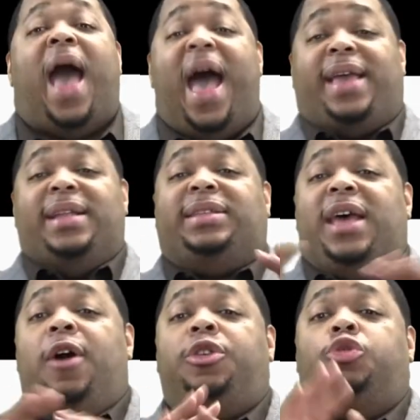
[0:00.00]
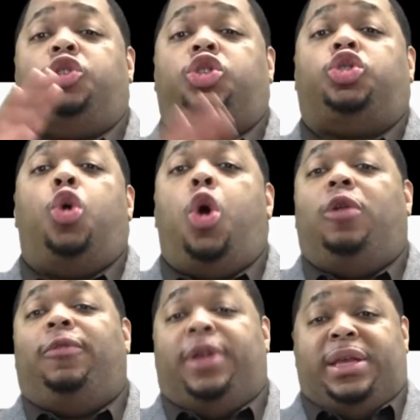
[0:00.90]
I can tell you
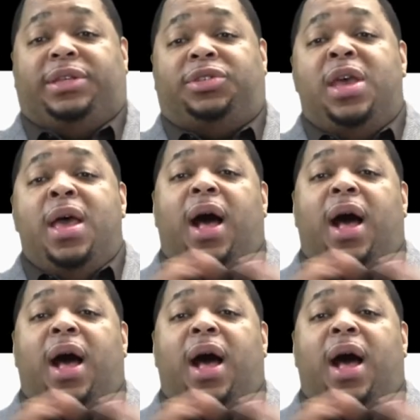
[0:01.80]
stories